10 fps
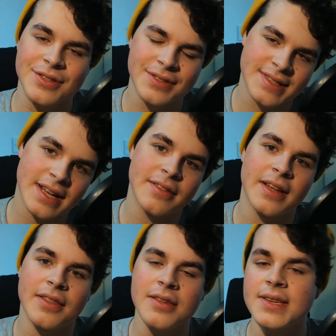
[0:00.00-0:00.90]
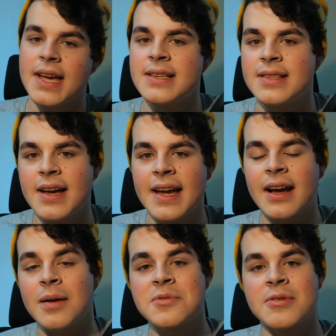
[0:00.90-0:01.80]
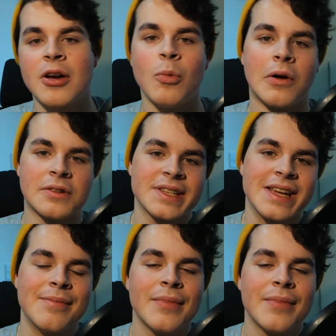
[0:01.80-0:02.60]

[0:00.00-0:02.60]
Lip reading: instead of the others is that it comes with no warranty.